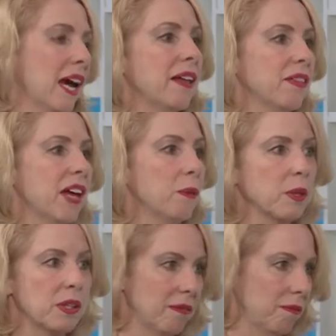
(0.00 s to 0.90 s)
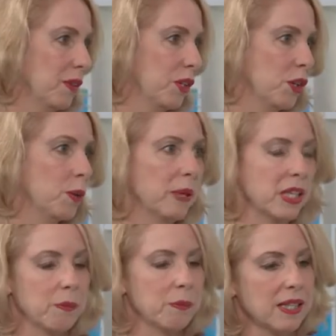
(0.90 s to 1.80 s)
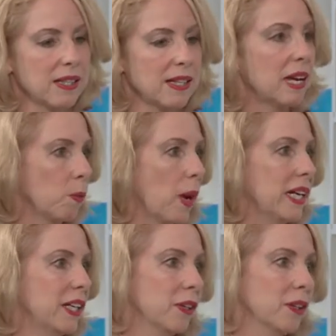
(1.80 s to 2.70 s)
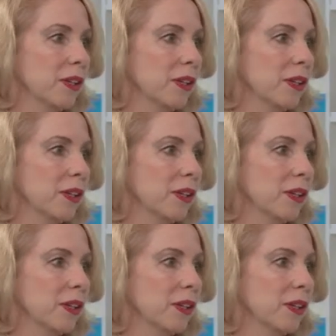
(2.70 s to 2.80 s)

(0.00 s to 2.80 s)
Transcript: And they would do your measurements and weigh you.